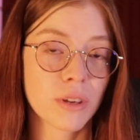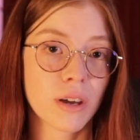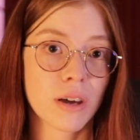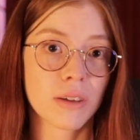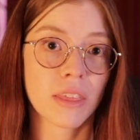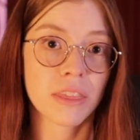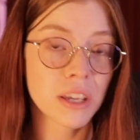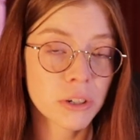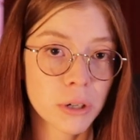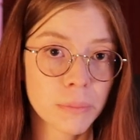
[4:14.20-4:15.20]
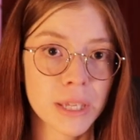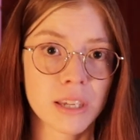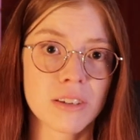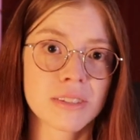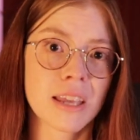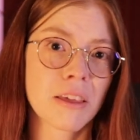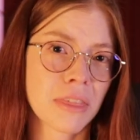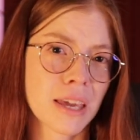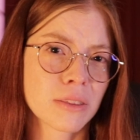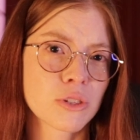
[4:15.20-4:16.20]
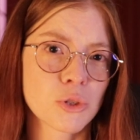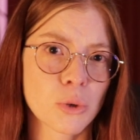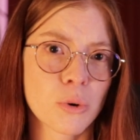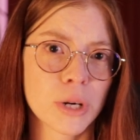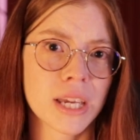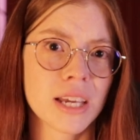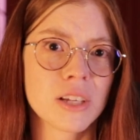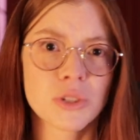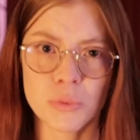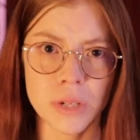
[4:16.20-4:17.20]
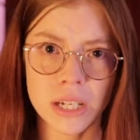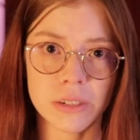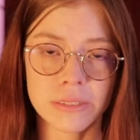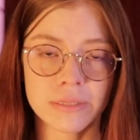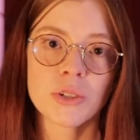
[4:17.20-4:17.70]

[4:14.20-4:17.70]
the theater because they think the story is real.